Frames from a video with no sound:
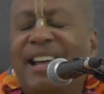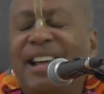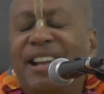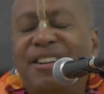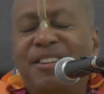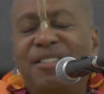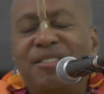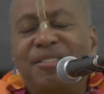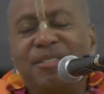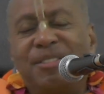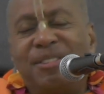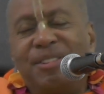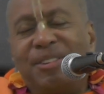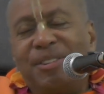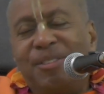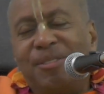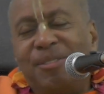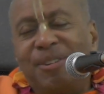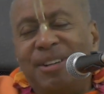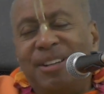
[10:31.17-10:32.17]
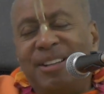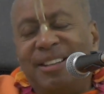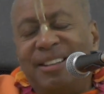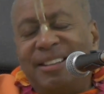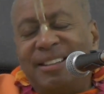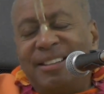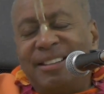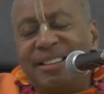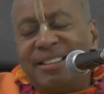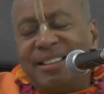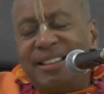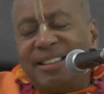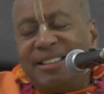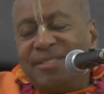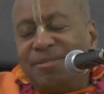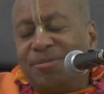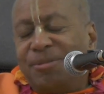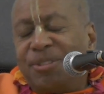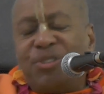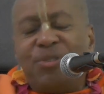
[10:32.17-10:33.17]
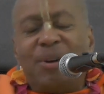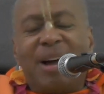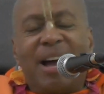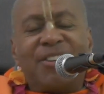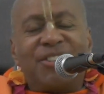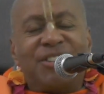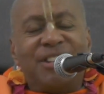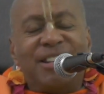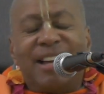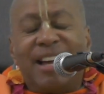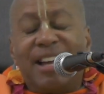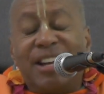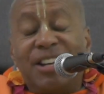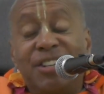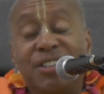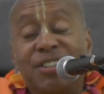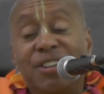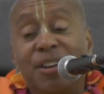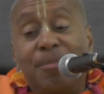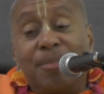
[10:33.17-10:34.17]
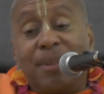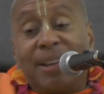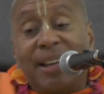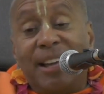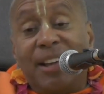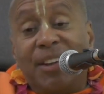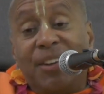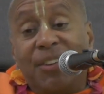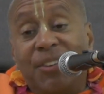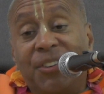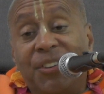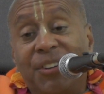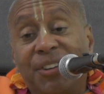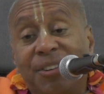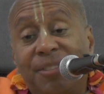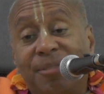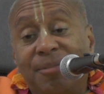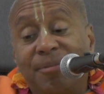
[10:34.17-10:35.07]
then what you actually get is something else.